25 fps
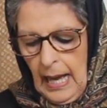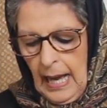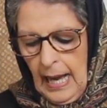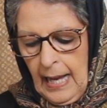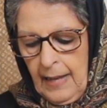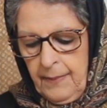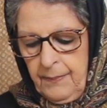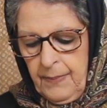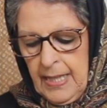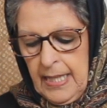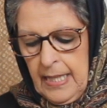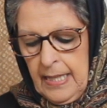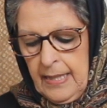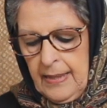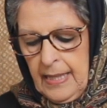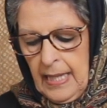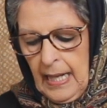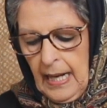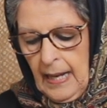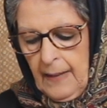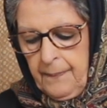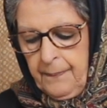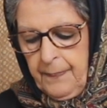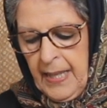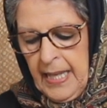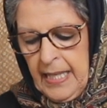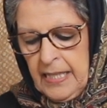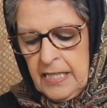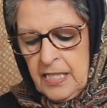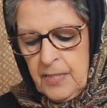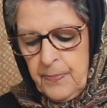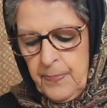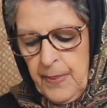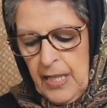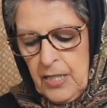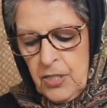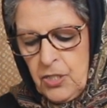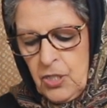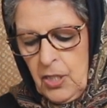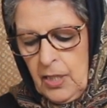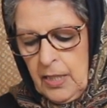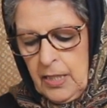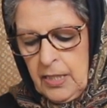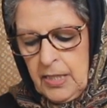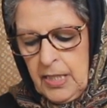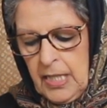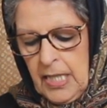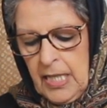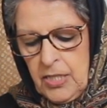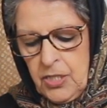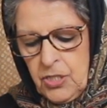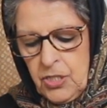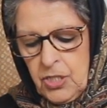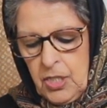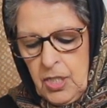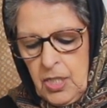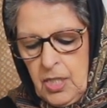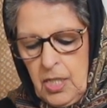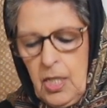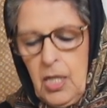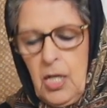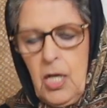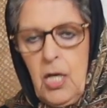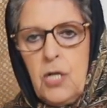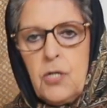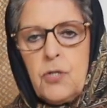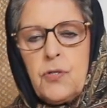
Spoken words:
I mean that I pay special attention